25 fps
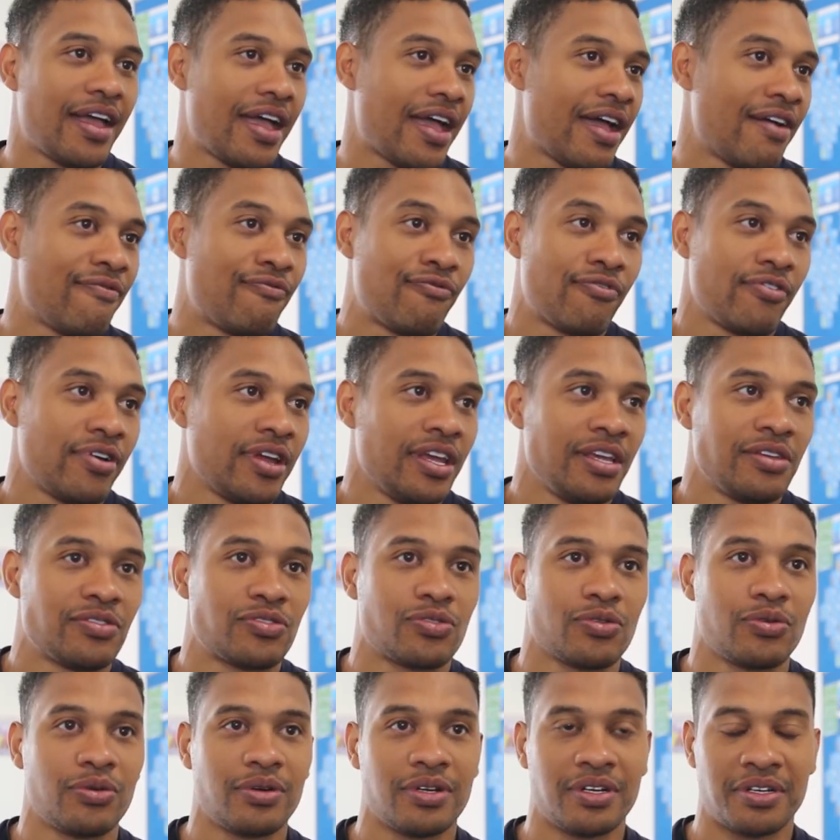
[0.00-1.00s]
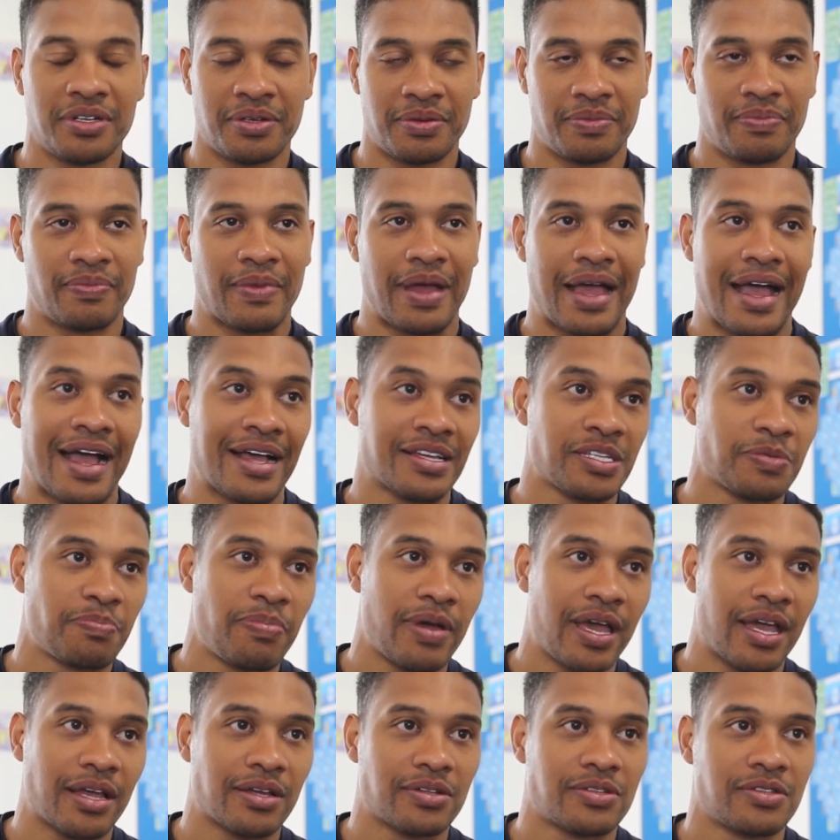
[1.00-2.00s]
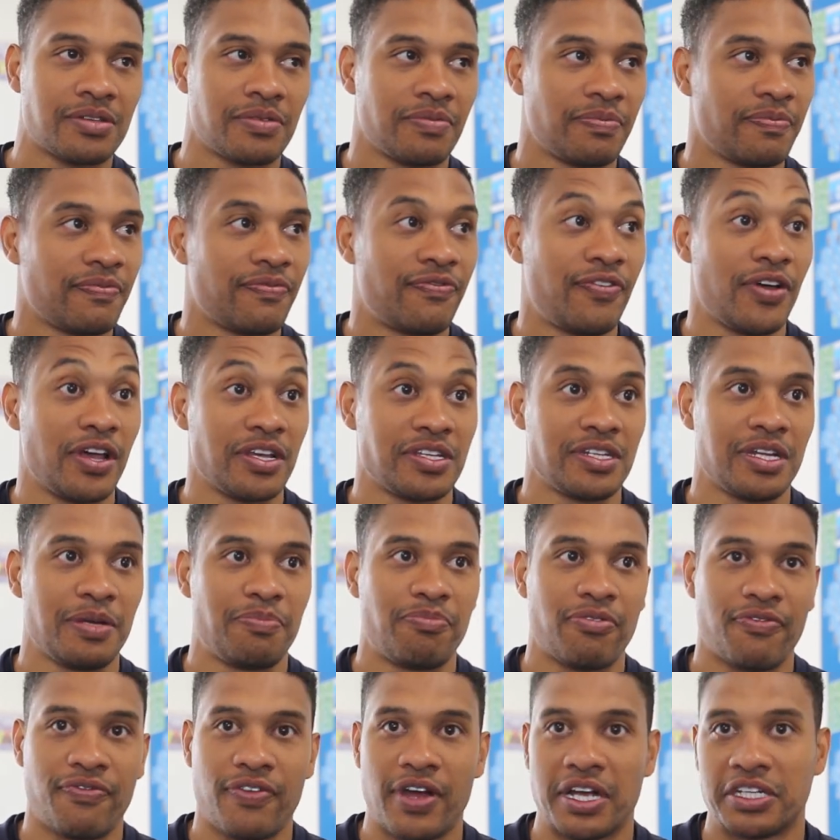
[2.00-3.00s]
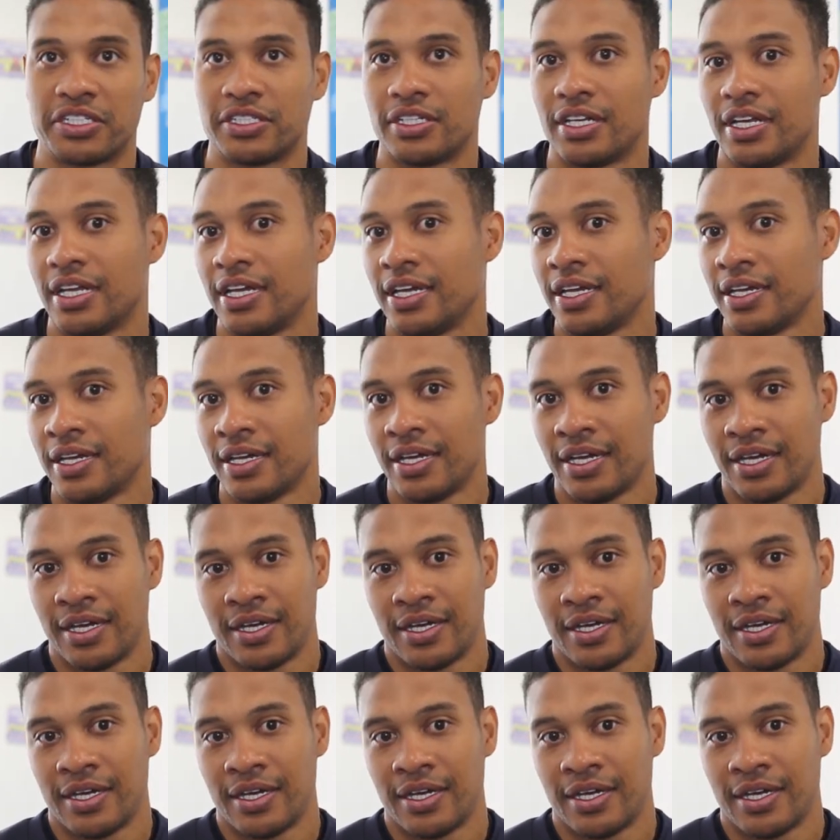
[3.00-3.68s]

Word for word: every sort of aspect, firstly professionally,